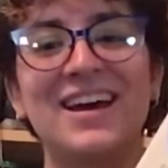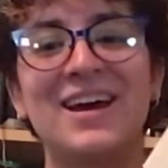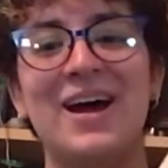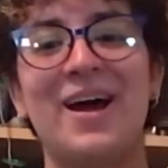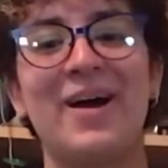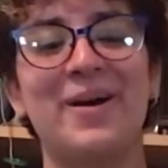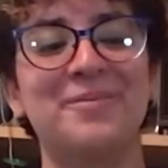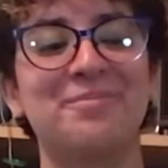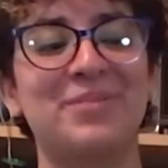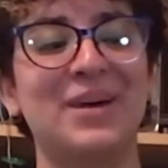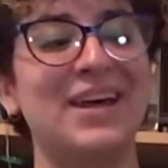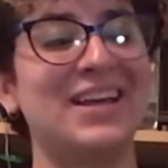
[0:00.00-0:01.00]

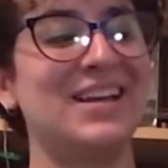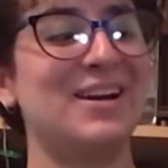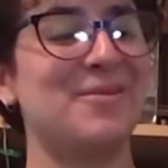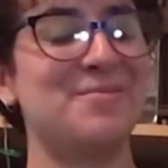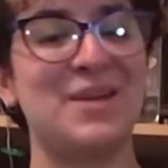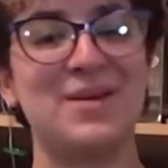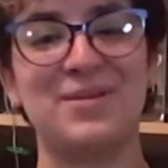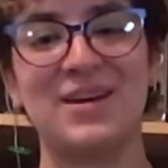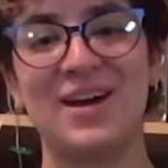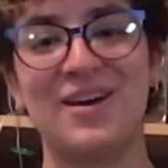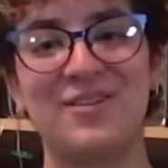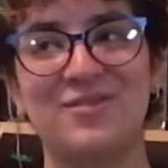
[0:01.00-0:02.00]
But maybe
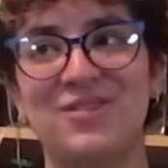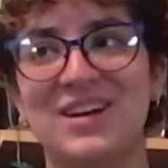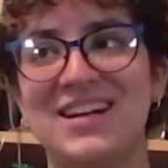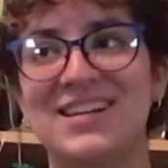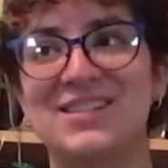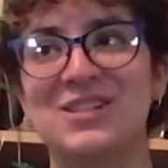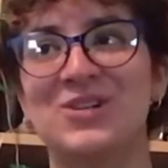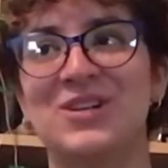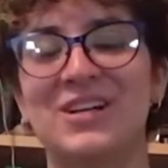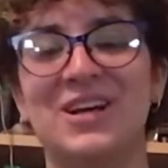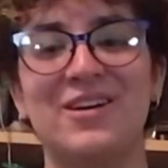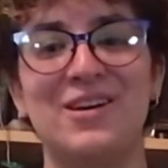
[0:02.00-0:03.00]
I'll read it soon
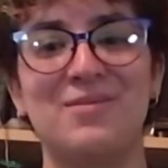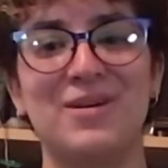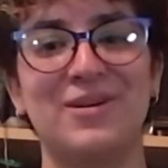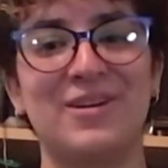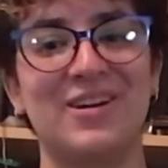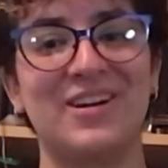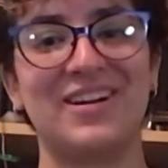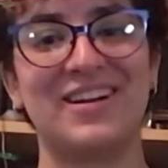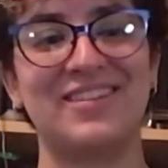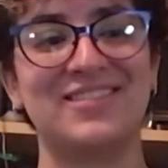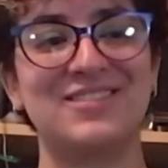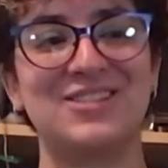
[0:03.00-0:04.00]
and I'll email her and
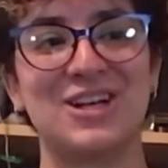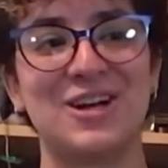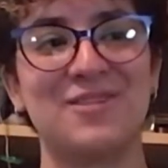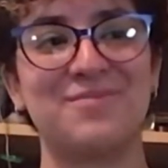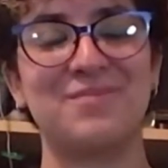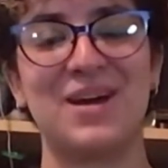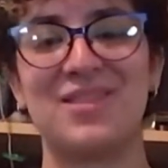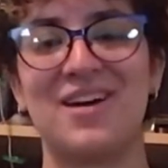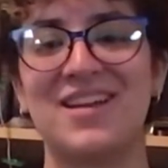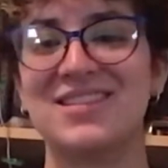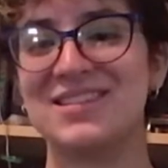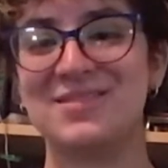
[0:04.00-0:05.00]
I'll share my
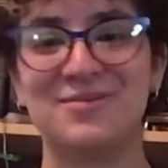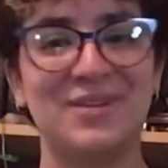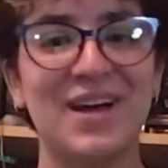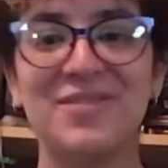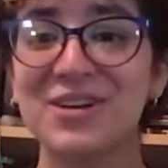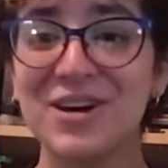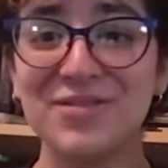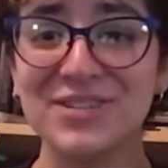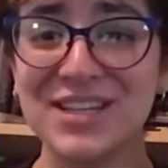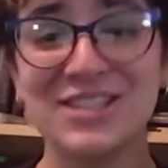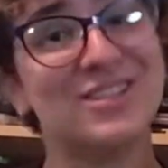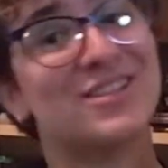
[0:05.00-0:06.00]
thoughts and we'll have a
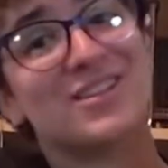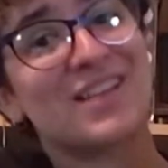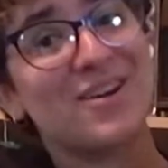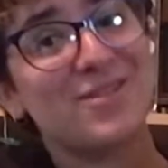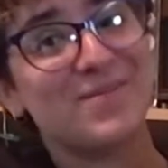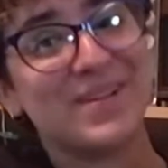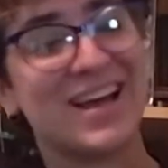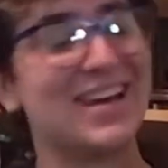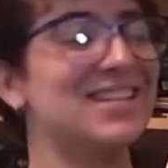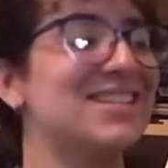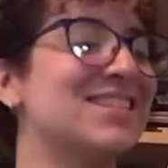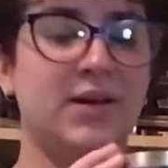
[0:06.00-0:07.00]
conversation, so that would be
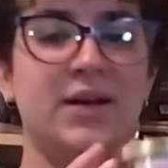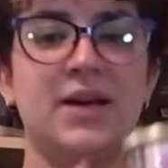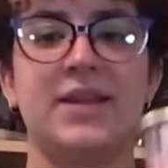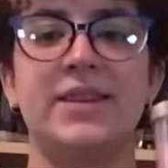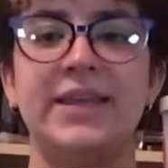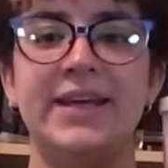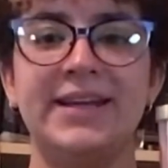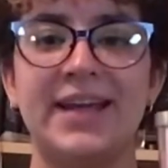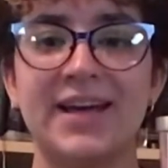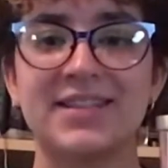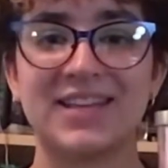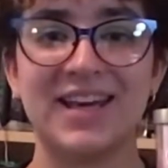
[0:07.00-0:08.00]
nice. The
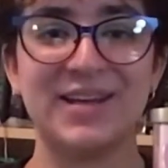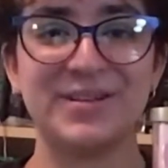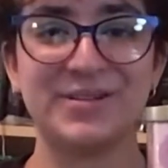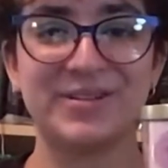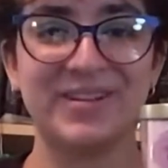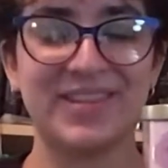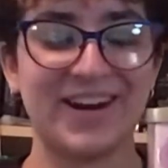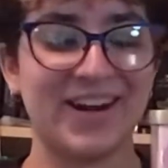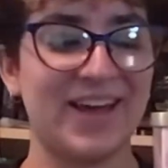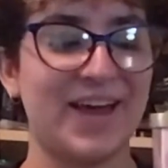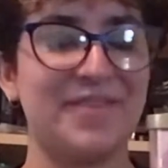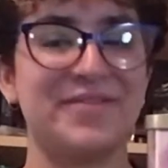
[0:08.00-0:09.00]
next candle that I
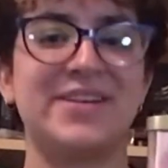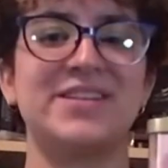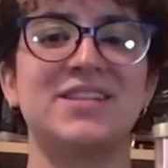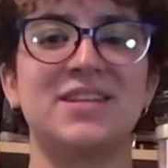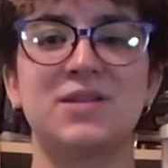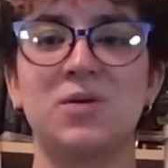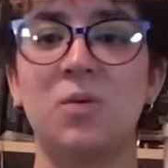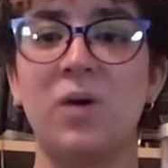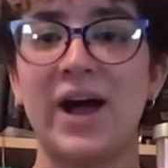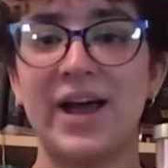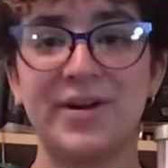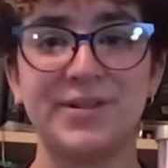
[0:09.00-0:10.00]
have is this
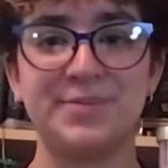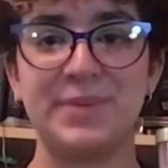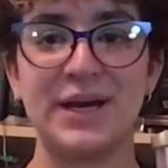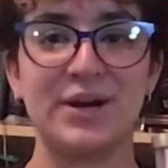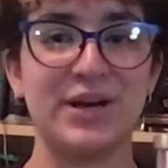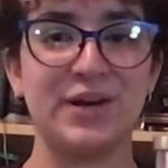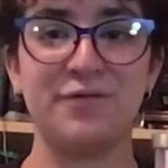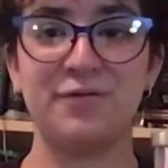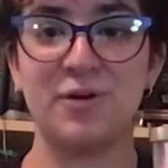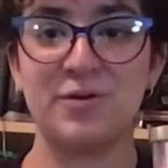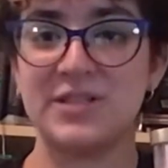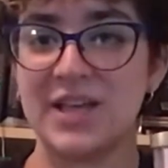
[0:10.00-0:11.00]
wild berry
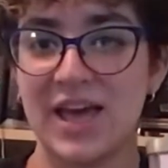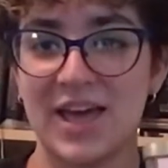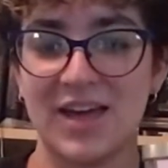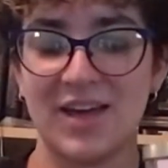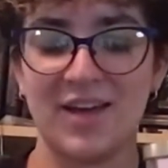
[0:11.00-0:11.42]
frosé,